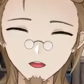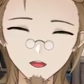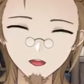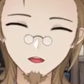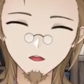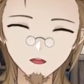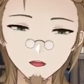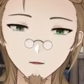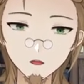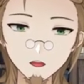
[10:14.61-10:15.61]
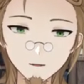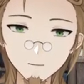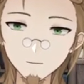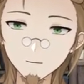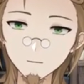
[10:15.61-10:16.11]
so disappointed.
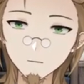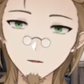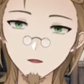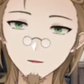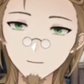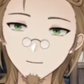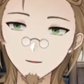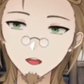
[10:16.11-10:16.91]
Like